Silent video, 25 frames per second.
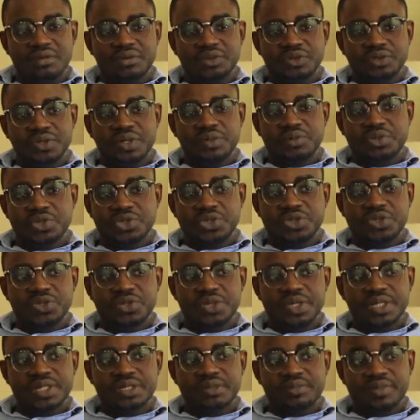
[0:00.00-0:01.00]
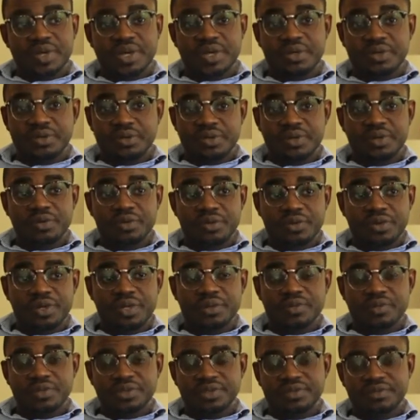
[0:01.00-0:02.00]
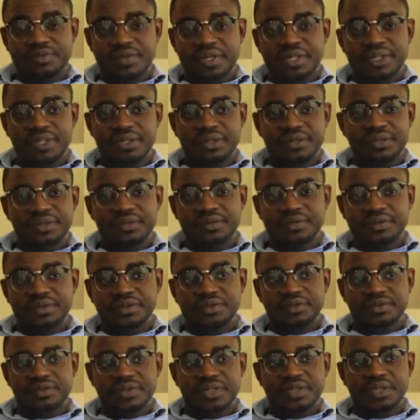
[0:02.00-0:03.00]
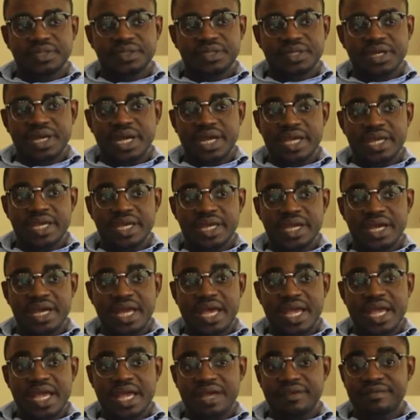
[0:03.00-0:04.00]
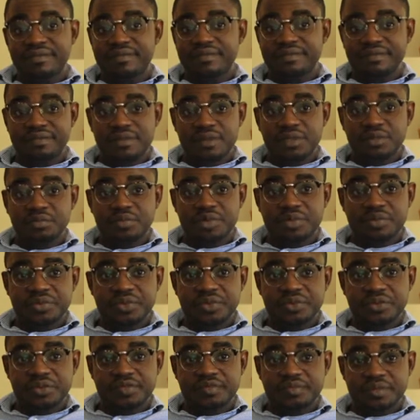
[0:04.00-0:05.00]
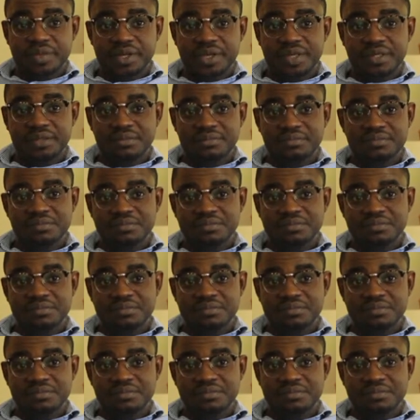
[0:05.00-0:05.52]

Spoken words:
So I'm sure as my growing up was fun. I have fond memories of my